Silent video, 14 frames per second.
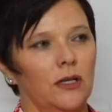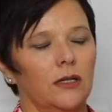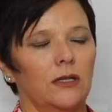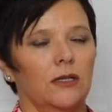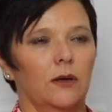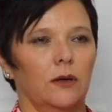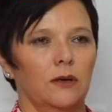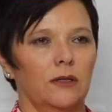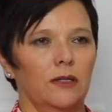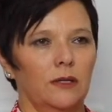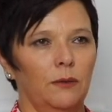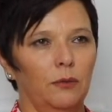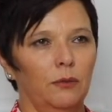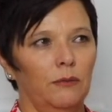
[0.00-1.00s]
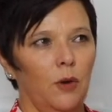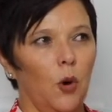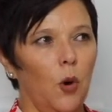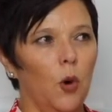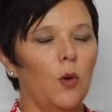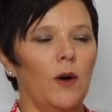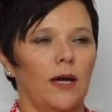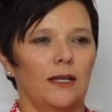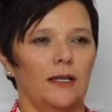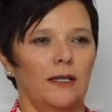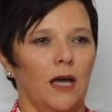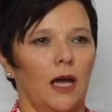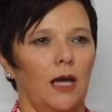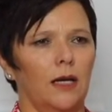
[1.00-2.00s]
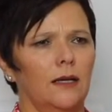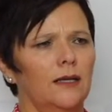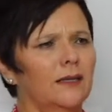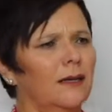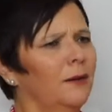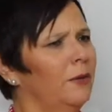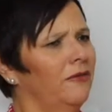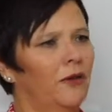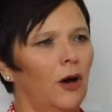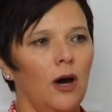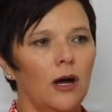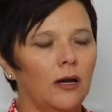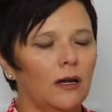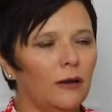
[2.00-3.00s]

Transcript: And so I was always saying, it's going to be fine.